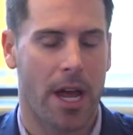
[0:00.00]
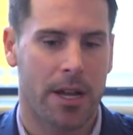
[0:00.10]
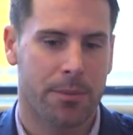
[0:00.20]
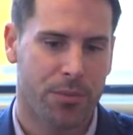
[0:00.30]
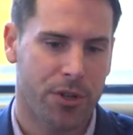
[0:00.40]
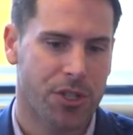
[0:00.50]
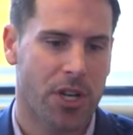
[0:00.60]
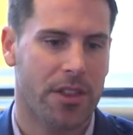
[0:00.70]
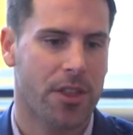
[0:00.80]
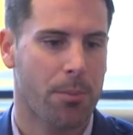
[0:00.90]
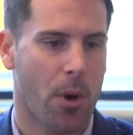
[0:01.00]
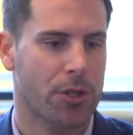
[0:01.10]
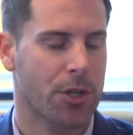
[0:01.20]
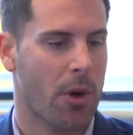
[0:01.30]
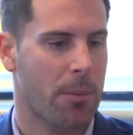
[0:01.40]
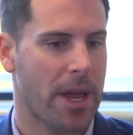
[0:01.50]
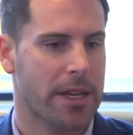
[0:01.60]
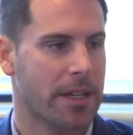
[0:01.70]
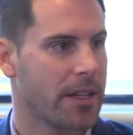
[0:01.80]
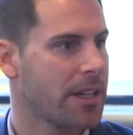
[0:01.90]
I appreciate the point you are
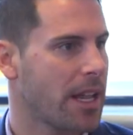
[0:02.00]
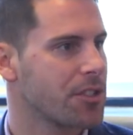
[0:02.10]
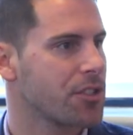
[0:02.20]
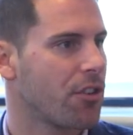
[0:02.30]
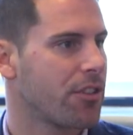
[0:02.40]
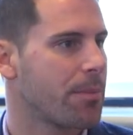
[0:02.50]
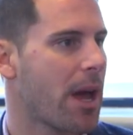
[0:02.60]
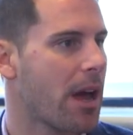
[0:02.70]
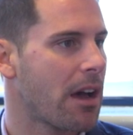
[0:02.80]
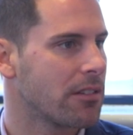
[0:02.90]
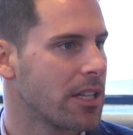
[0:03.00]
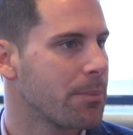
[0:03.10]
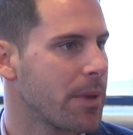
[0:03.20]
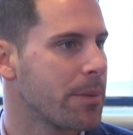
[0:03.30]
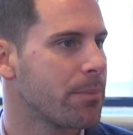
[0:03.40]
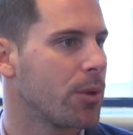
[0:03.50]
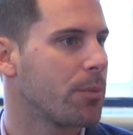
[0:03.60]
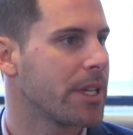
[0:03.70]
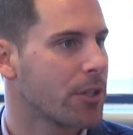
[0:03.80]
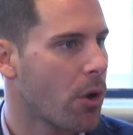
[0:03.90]
making, and that story about elderly people
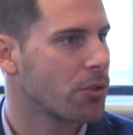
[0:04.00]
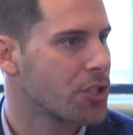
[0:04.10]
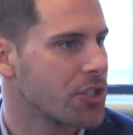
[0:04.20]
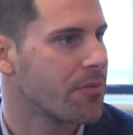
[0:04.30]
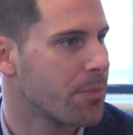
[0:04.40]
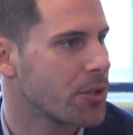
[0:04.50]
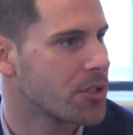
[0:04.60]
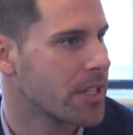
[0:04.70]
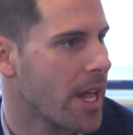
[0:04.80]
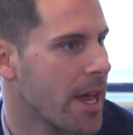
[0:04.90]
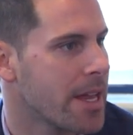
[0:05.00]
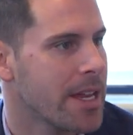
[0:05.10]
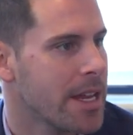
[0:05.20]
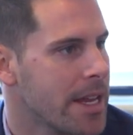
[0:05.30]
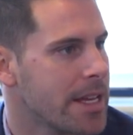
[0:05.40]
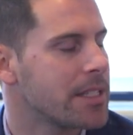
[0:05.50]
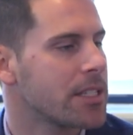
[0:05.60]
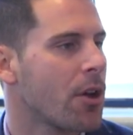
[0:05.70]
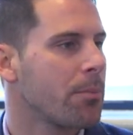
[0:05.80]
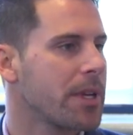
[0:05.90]
being conscious of putting their
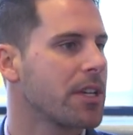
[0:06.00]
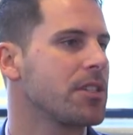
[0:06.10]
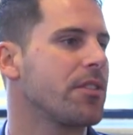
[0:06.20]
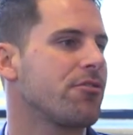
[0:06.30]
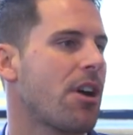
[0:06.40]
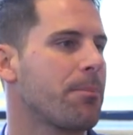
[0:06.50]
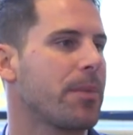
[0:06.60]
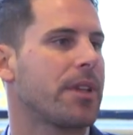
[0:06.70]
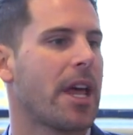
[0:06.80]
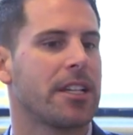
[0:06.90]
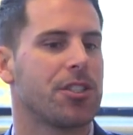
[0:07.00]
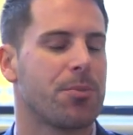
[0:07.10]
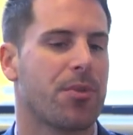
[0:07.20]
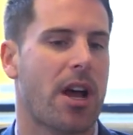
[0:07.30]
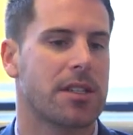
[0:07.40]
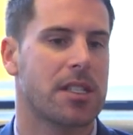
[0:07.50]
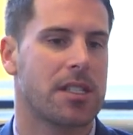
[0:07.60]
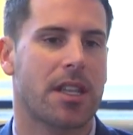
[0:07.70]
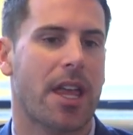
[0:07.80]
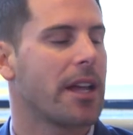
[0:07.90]
heating on because of rampant energy
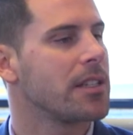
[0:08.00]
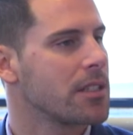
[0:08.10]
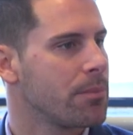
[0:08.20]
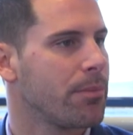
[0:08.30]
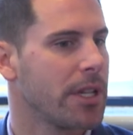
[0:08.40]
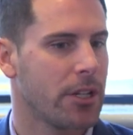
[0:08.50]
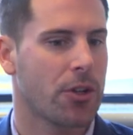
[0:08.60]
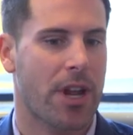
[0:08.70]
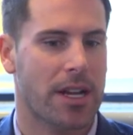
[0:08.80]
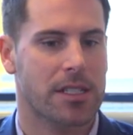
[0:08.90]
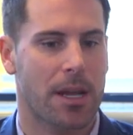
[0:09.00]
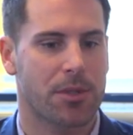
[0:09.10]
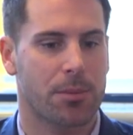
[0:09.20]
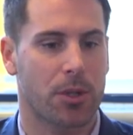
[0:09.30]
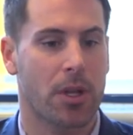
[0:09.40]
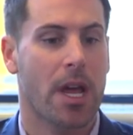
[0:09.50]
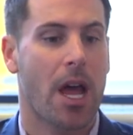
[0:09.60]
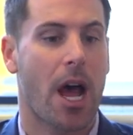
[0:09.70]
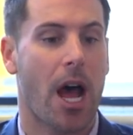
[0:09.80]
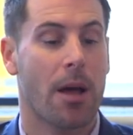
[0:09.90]
prices, that is completely unacceptable.
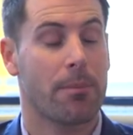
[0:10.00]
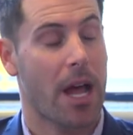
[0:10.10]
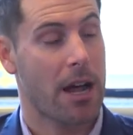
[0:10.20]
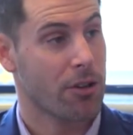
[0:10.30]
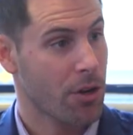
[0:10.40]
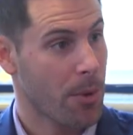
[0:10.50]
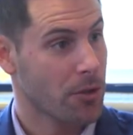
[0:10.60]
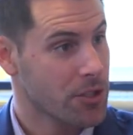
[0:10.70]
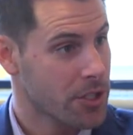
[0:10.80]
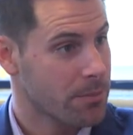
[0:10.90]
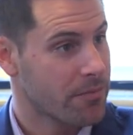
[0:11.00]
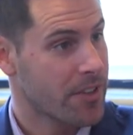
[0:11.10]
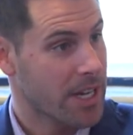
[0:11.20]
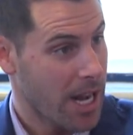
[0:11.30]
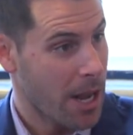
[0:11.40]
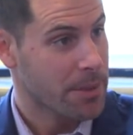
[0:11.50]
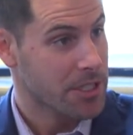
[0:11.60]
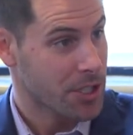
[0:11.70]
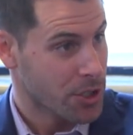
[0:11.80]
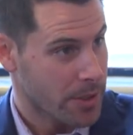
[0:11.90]
I'll come on to the
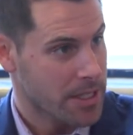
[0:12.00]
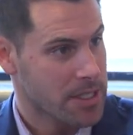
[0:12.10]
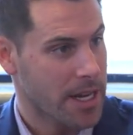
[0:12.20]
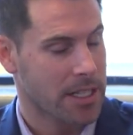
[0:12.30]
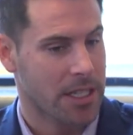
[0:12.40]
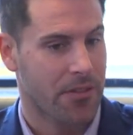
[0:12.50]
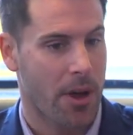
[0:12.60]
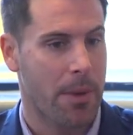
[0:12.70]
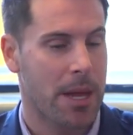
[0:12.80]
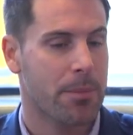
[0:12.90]
climate issue in a second, if I may,